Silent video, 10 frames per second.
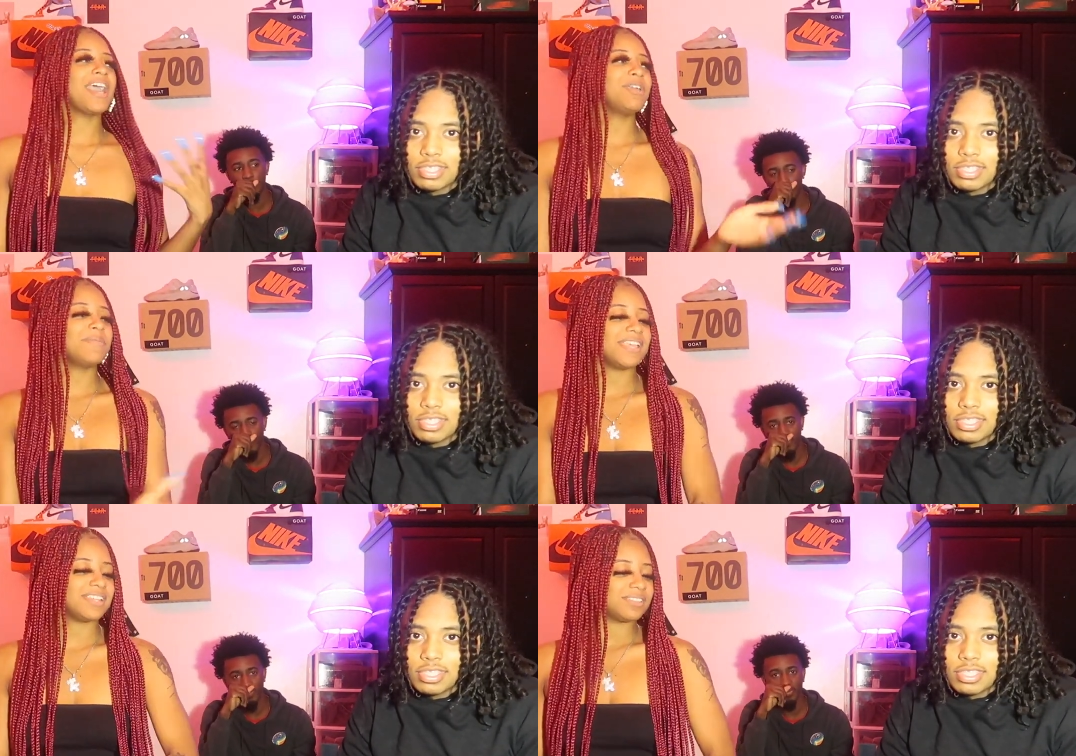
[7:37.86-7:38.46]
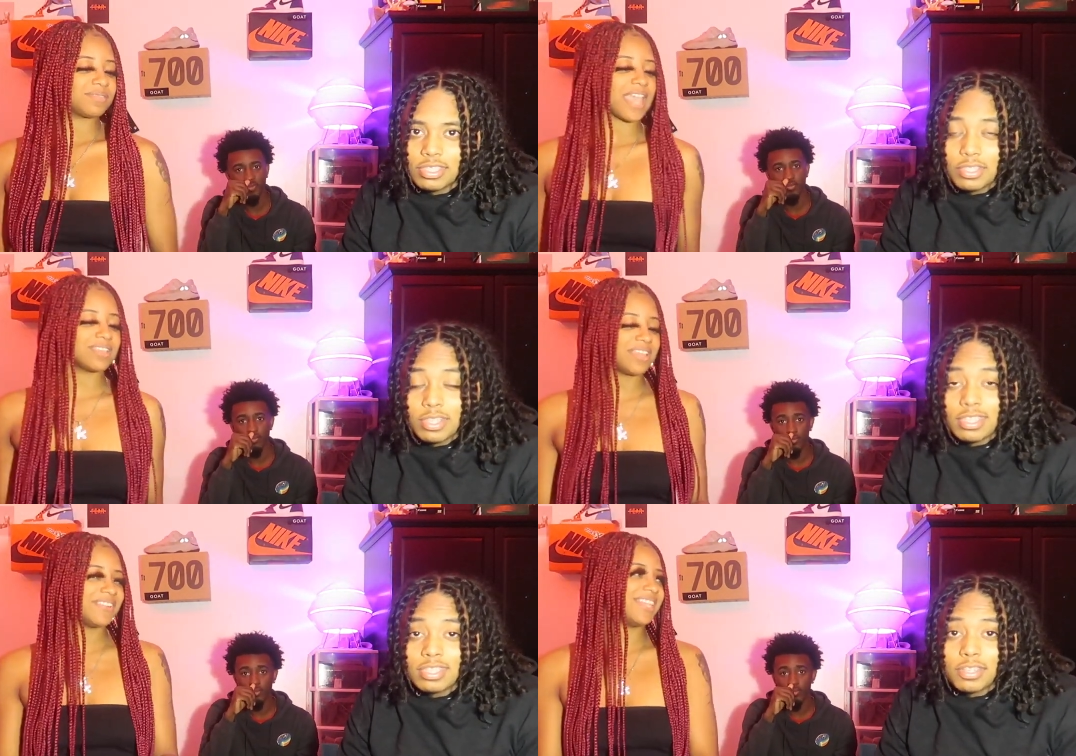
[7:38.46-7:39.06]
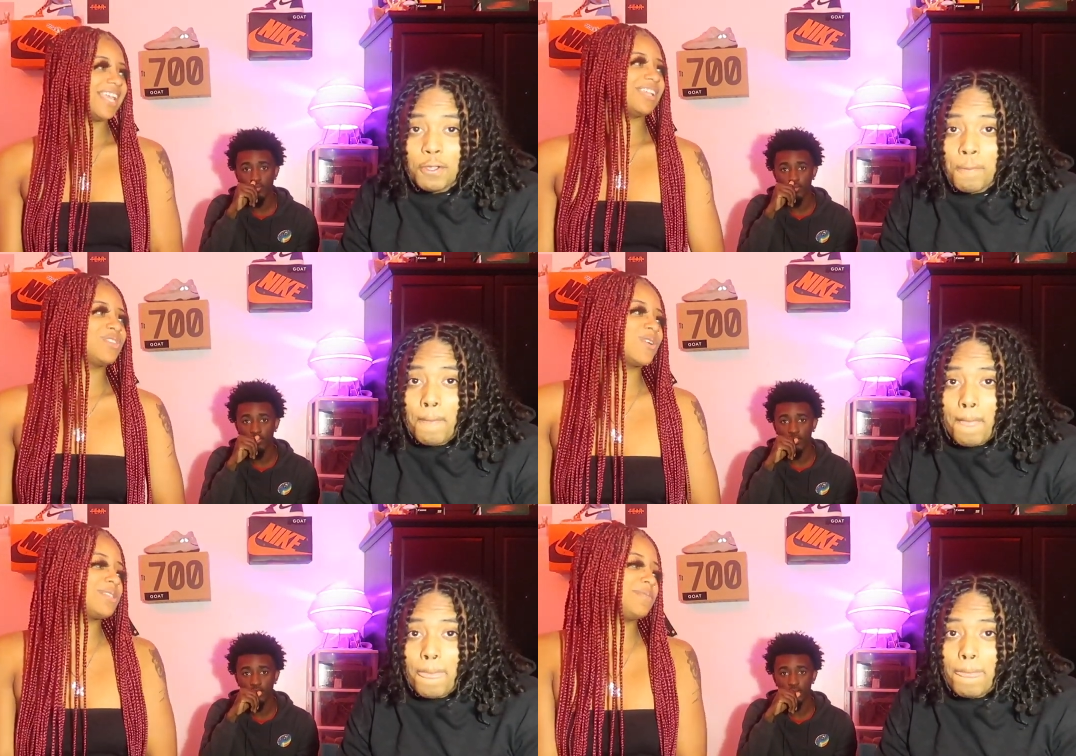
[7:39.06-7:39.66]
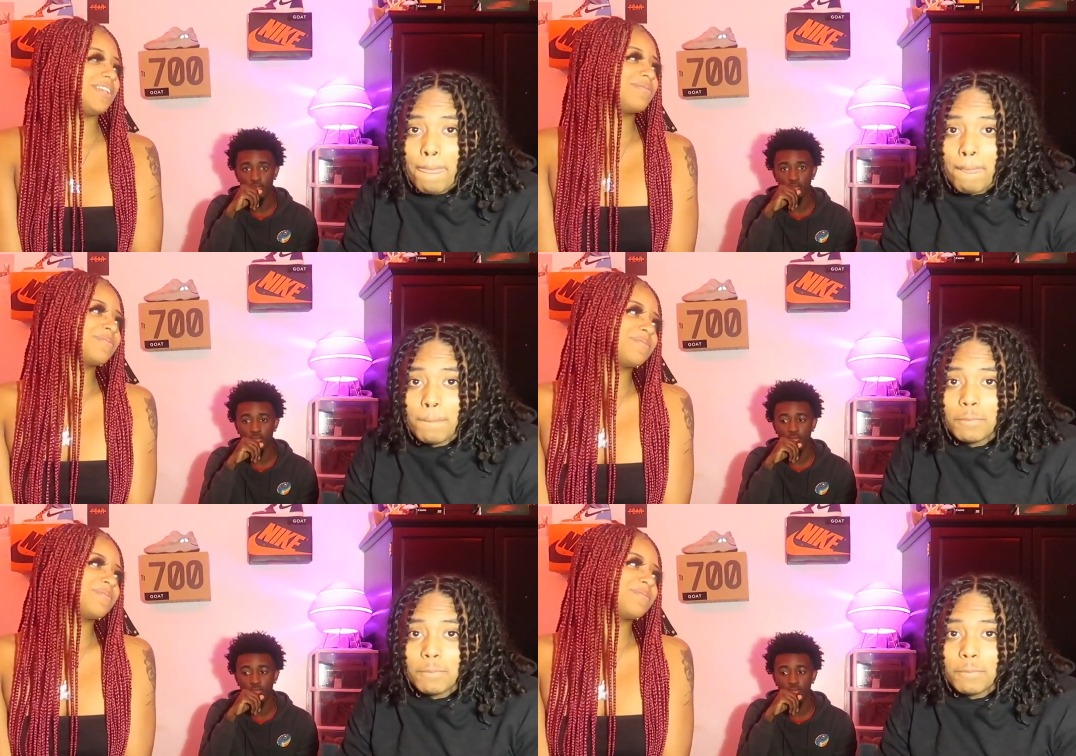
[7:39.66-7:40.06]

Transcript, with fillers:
Speaker 1: how you been? How's everything? You so cool.